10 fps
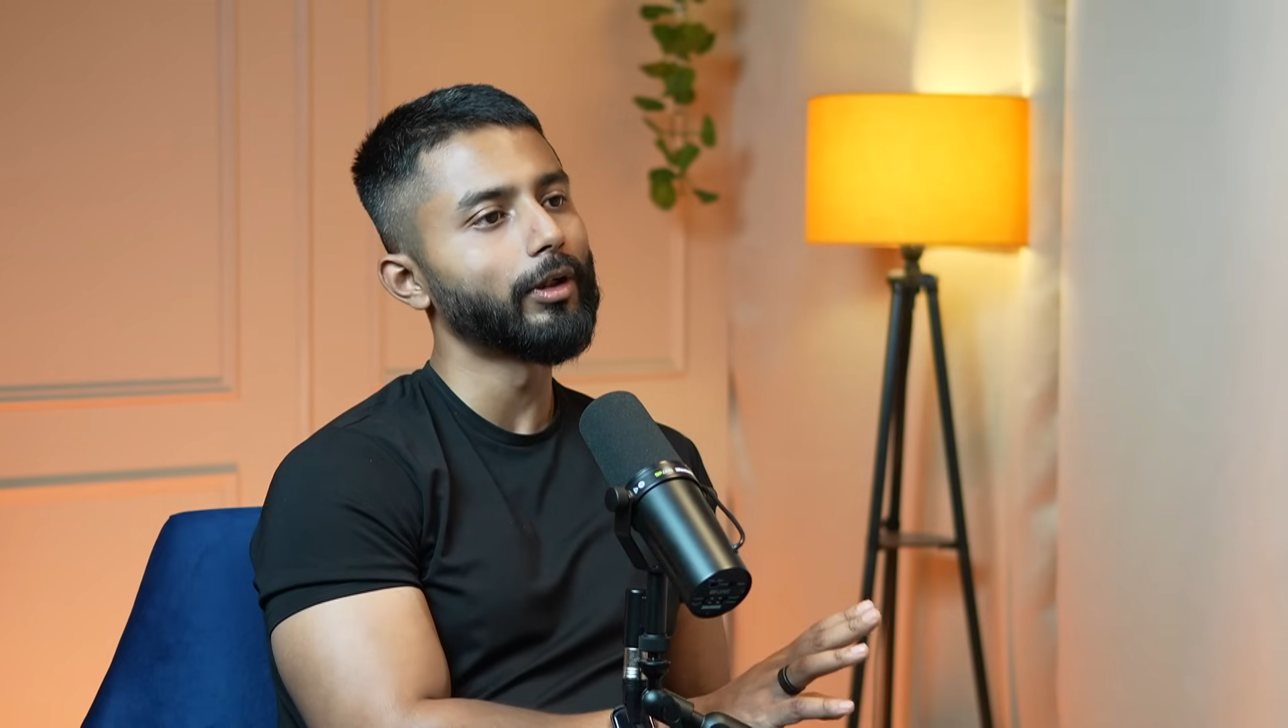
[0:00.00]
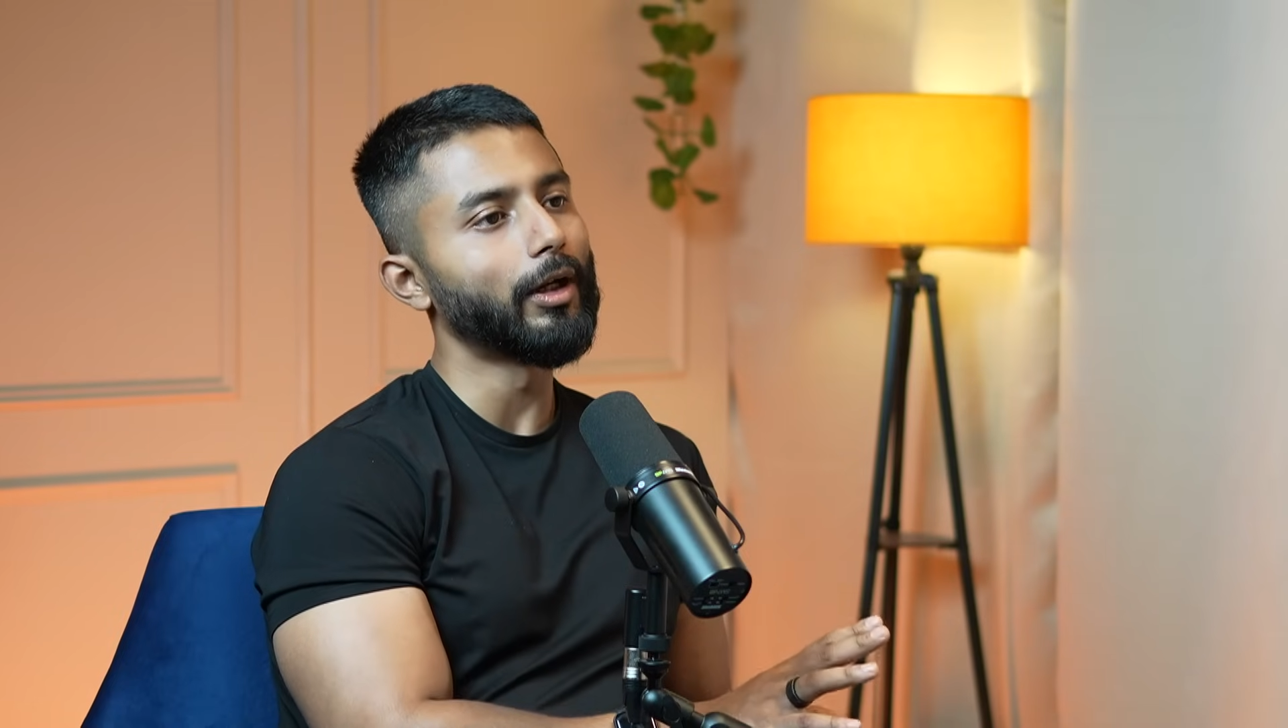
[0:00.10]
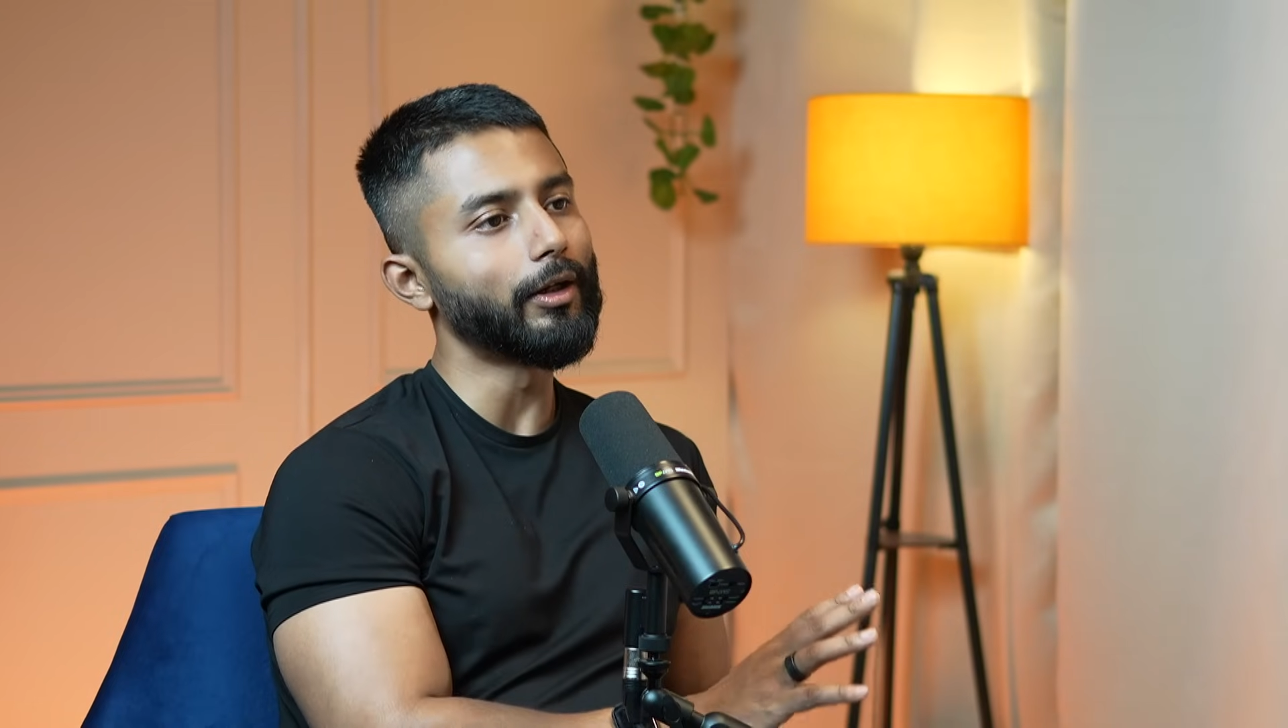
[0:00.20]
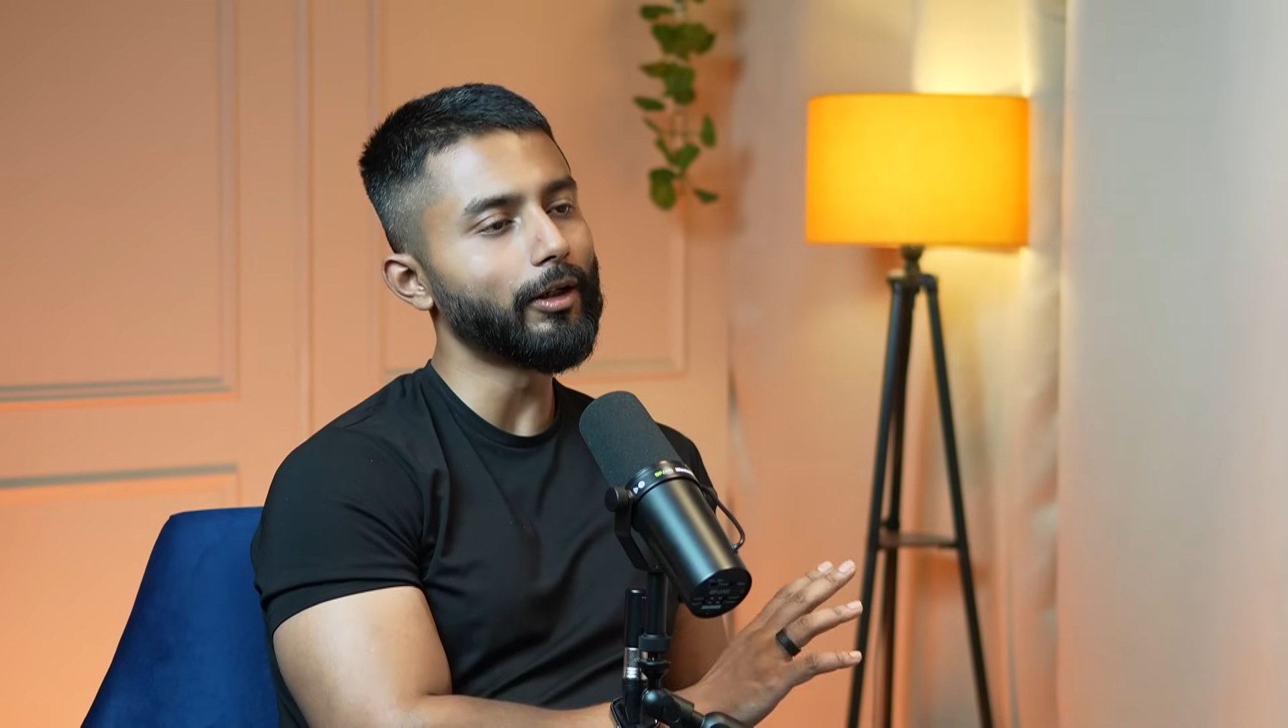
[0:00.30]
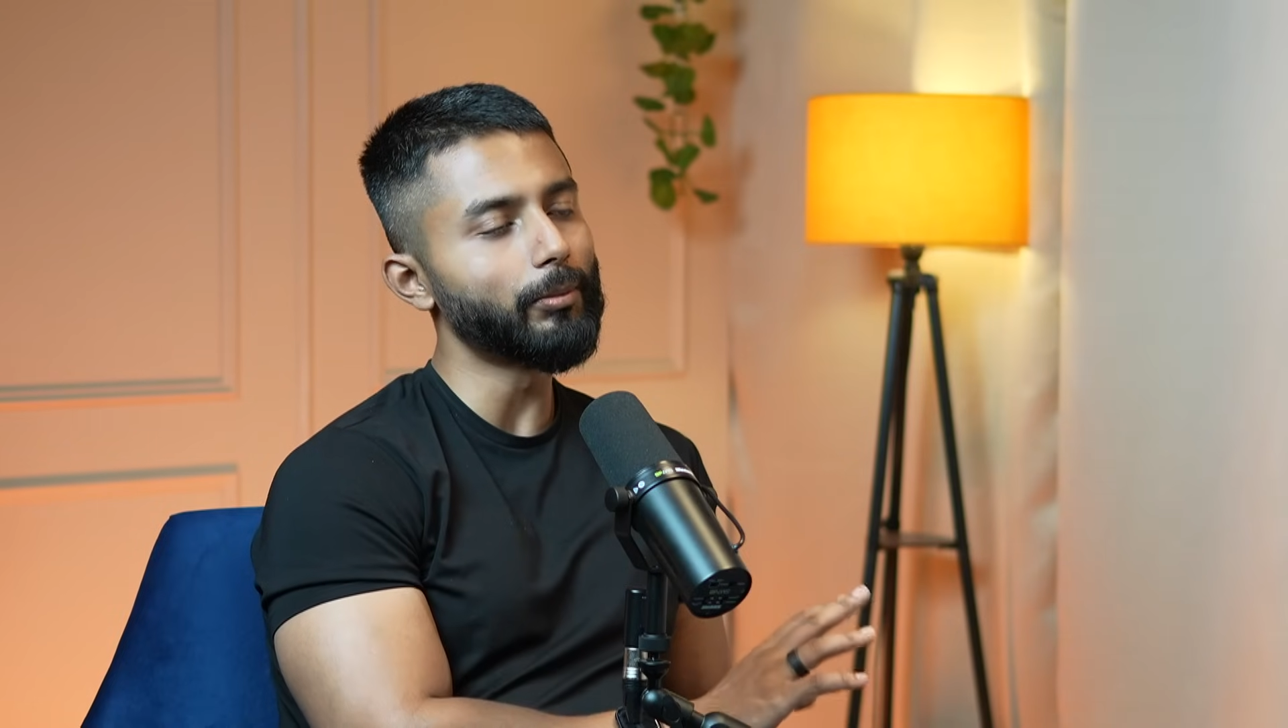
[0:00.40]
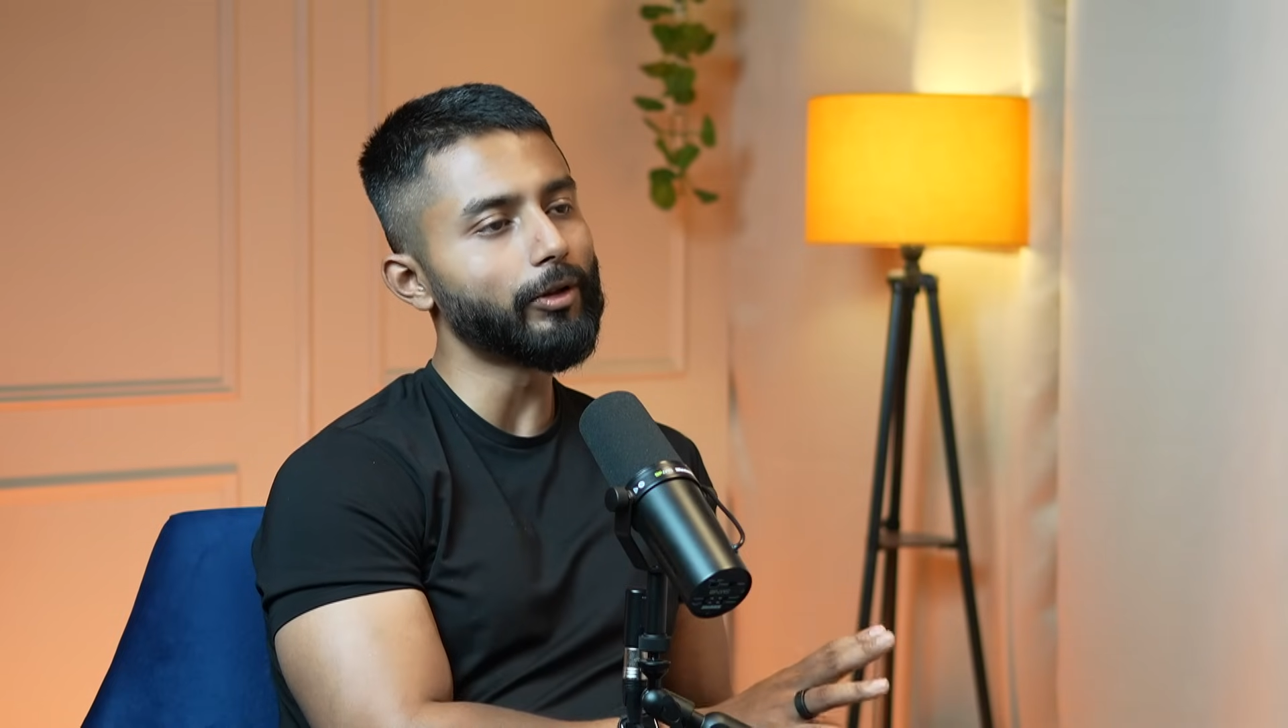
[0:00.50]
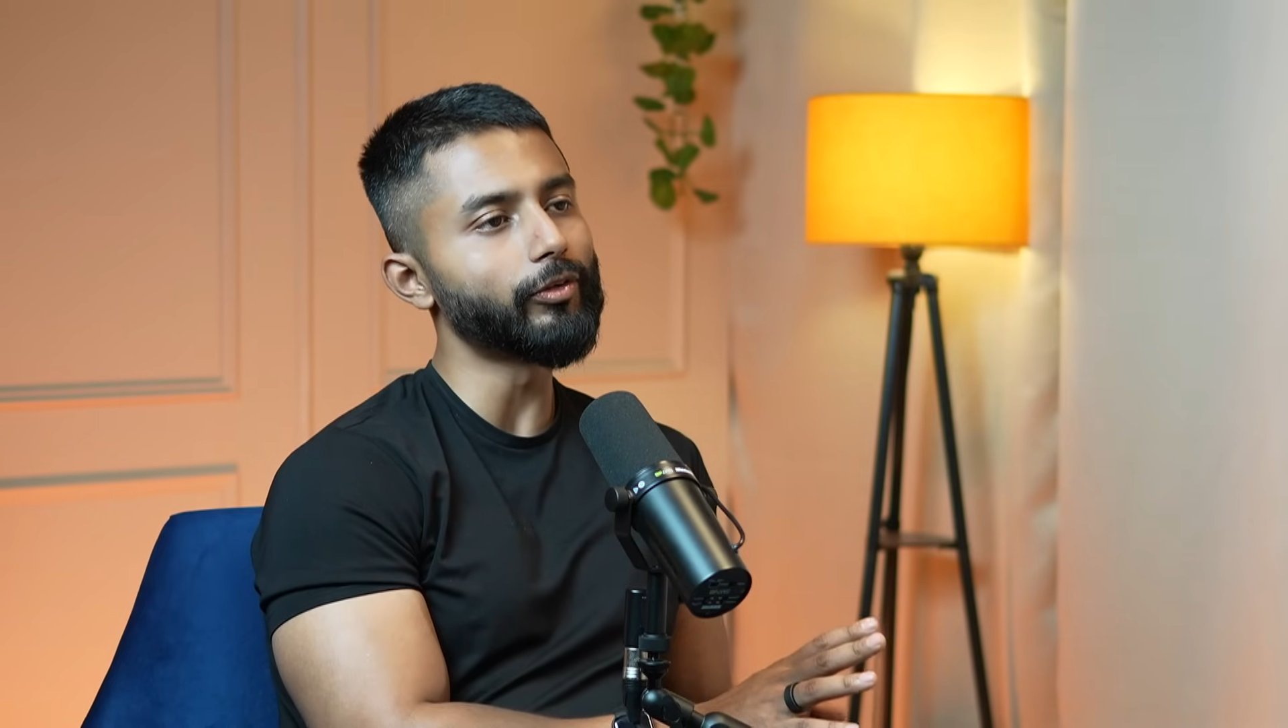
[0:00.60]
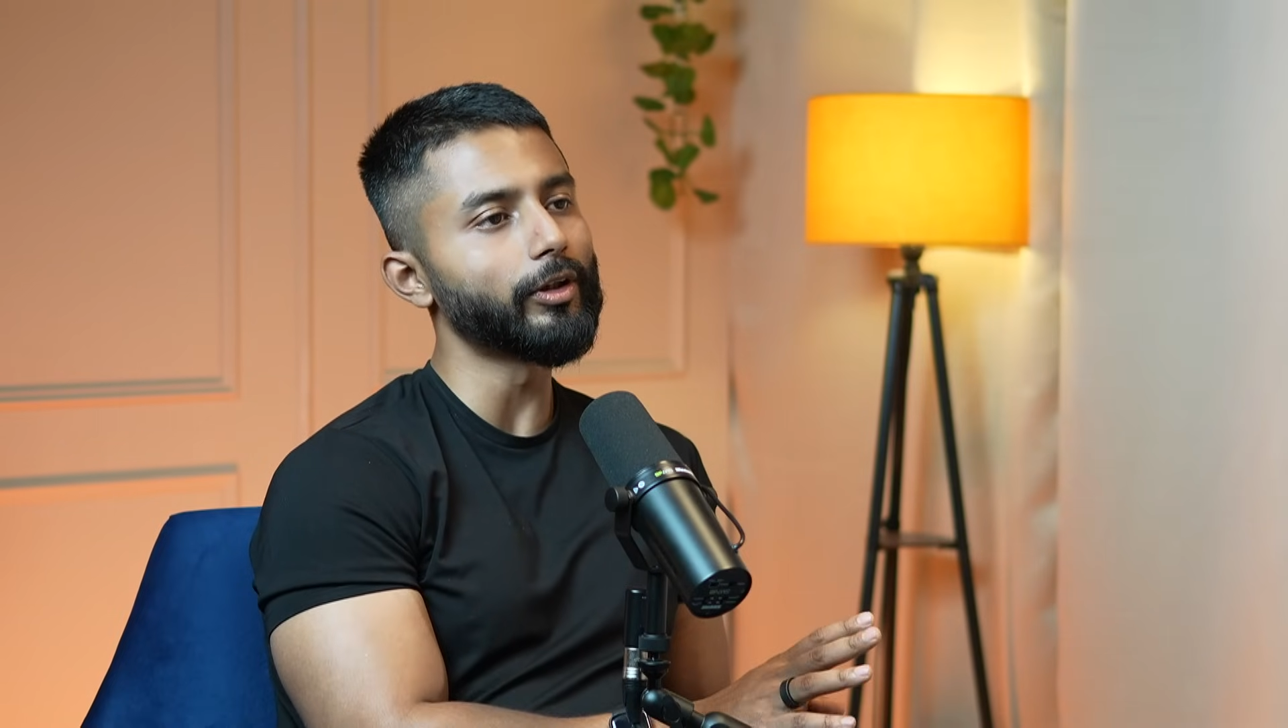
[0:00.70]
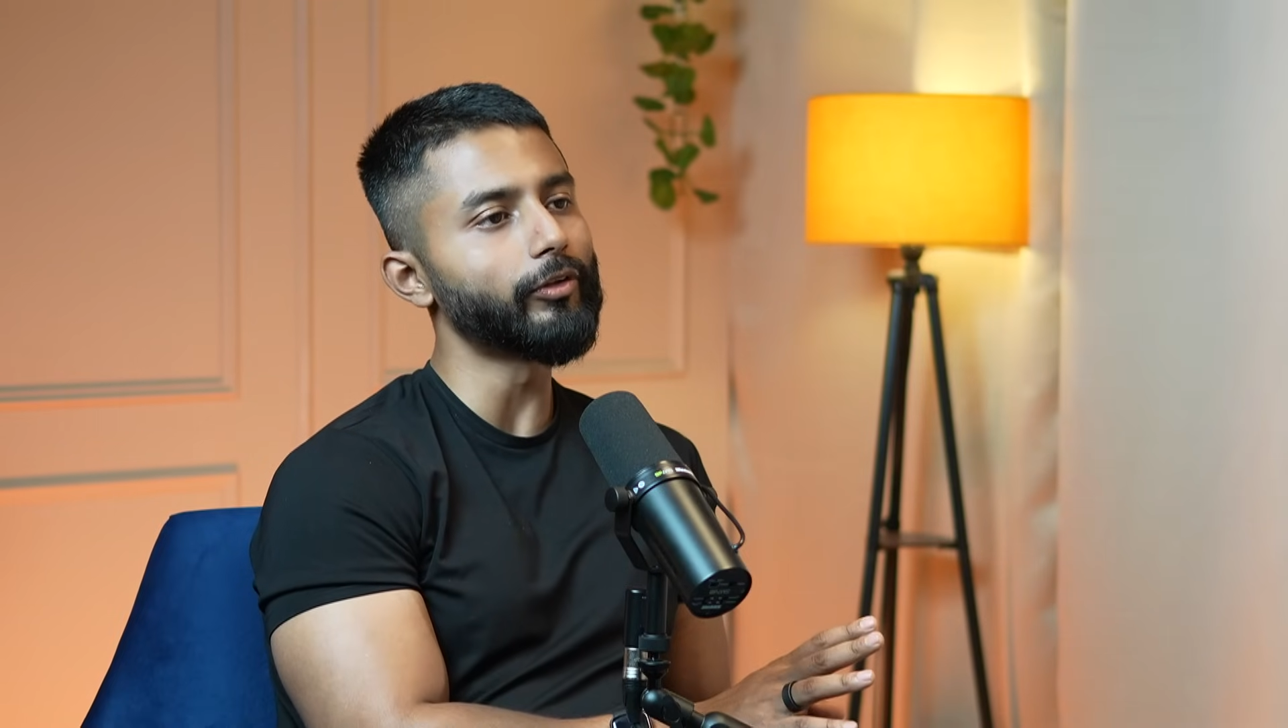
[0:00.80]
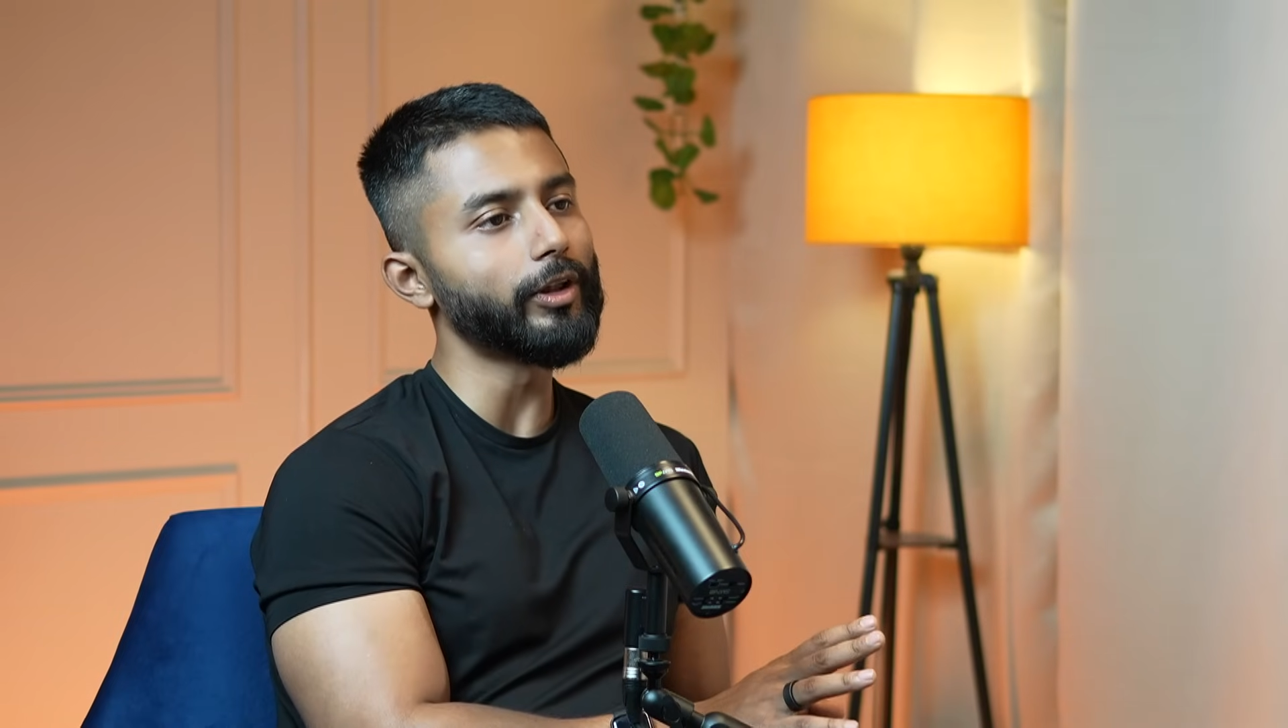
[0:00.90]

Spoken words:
100 mixers